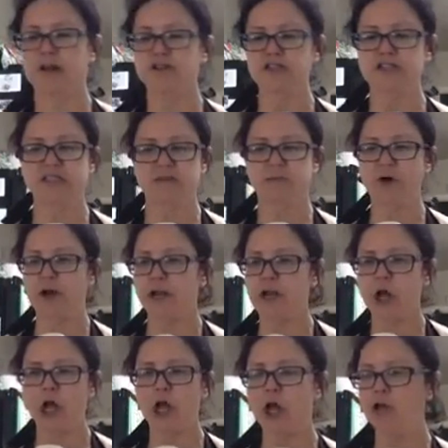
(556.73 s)
I just spray it
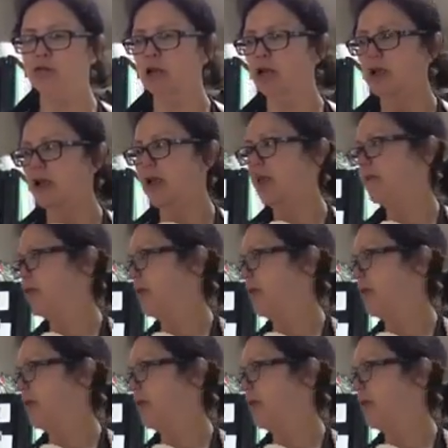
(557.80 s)
all and